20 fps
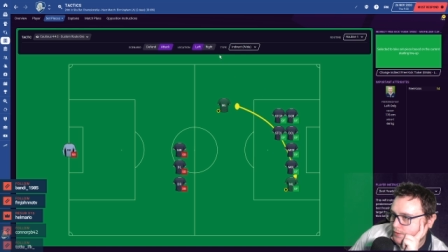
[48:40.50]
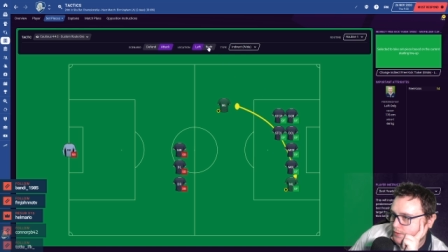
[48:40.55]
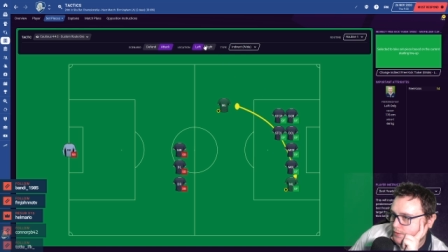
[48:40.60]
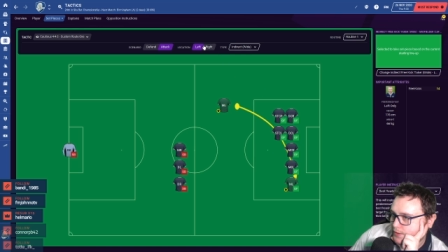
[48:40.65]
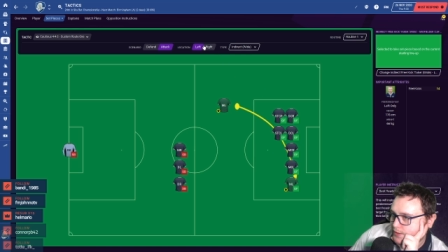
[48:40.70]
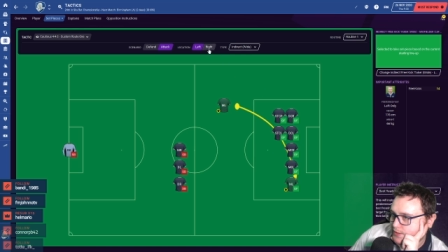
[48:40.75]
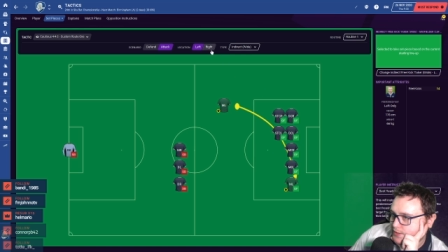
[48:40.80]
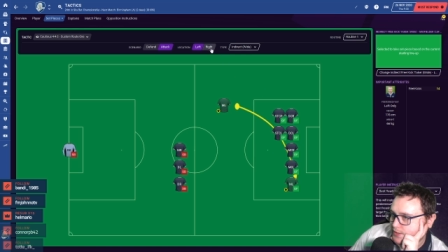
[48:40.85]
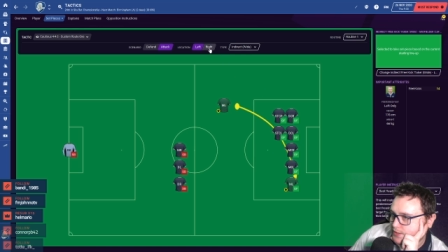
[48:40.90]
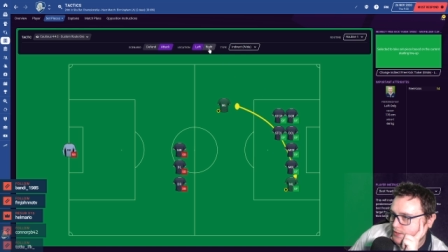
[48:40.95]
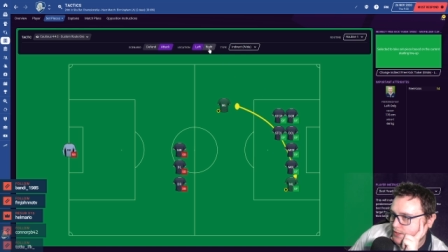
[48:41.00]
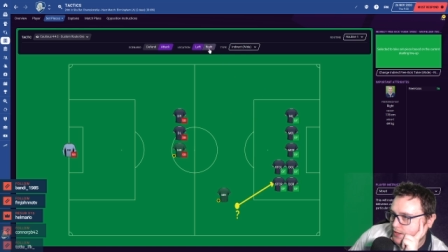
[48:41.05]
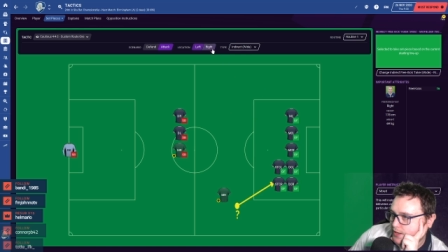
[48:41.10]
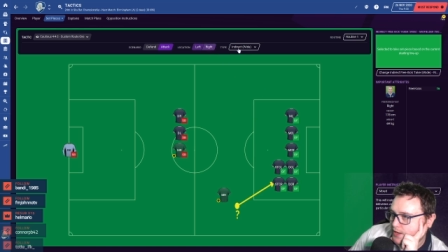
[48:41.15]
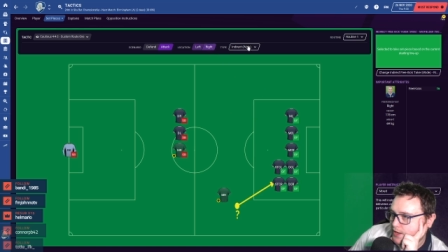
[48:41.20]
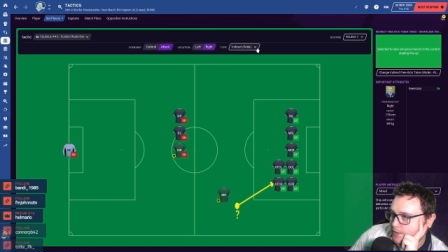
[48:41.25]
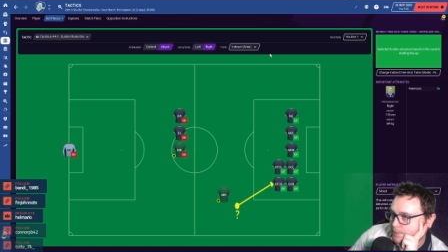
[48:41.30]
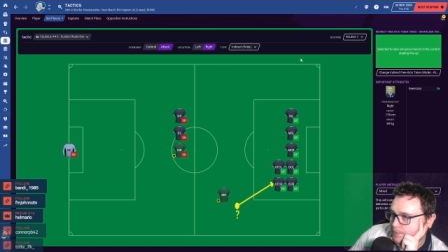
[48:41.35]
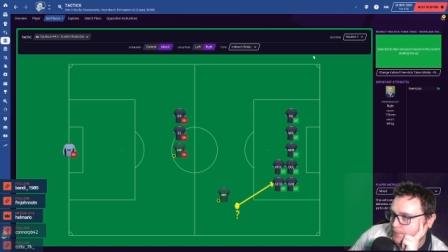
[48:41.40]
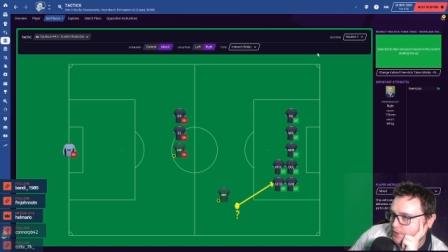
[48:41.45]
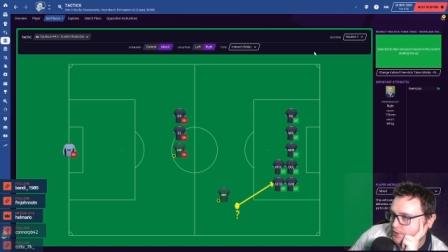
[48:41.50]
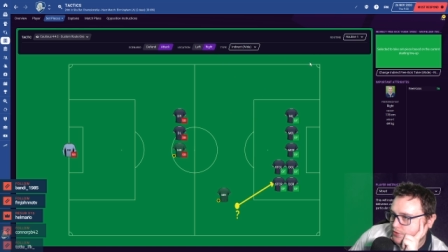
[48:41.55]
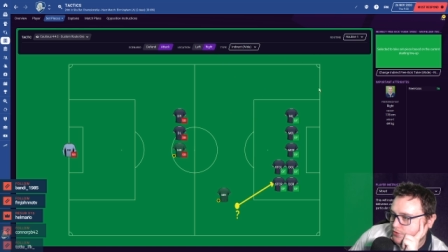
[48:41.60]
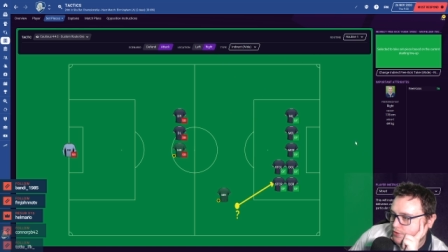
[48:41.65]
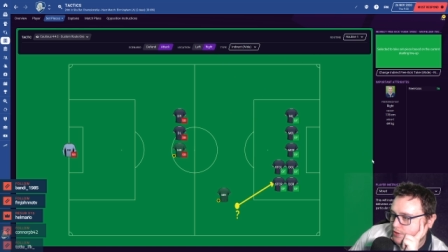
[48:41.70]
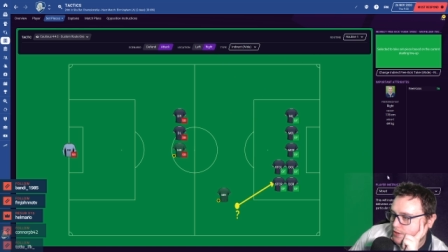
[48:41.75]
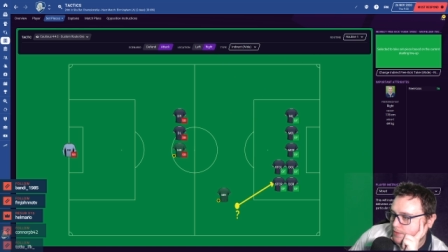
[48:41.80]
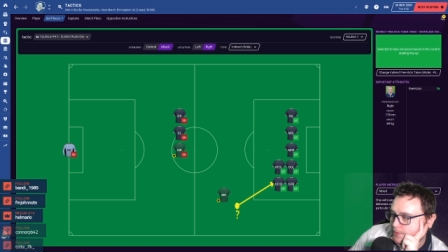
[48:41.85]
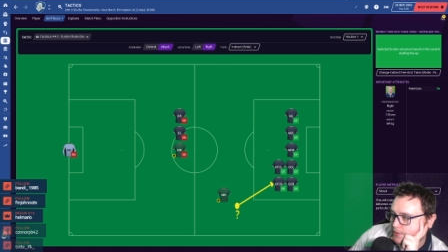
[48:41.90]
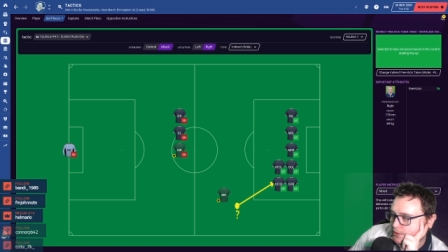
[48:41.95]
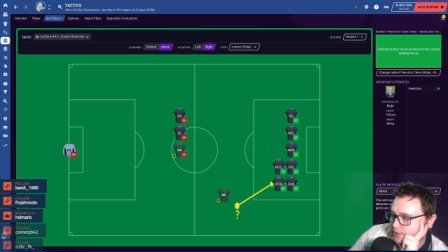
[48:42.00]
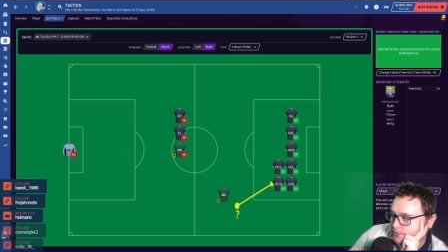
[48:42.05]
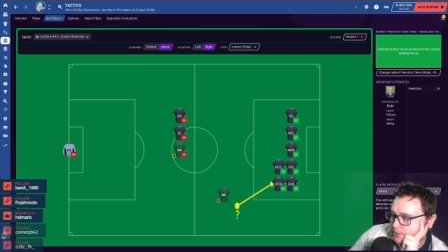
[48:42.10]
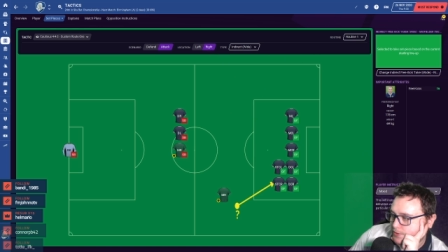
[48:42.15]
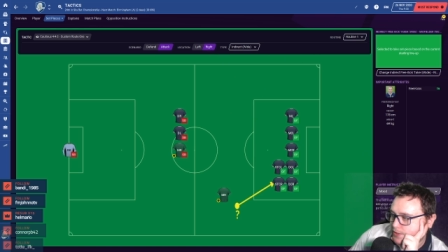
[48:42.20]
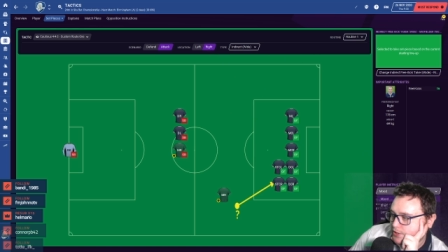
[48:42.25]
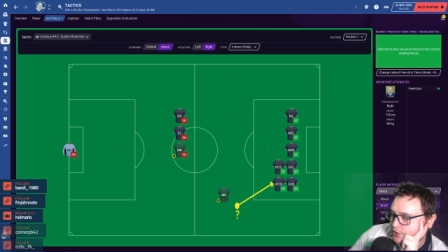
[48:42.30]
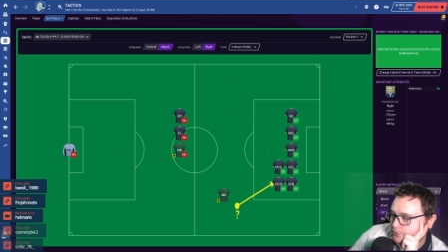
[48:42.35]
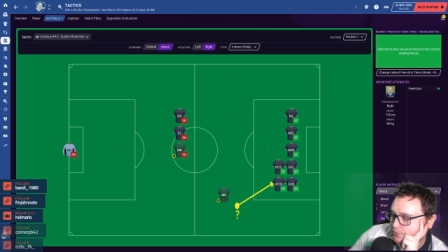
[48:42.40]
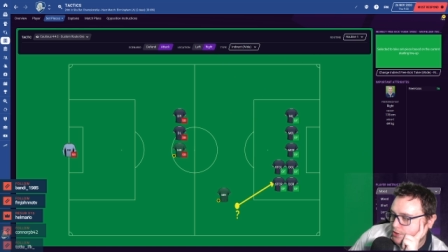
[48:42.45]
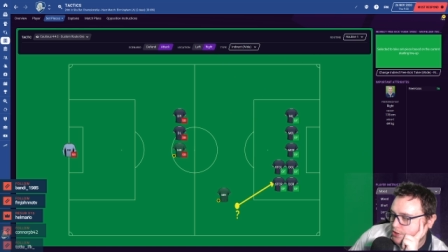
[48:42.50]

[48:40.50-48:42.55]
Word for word: This is the hyper stream on Twitch.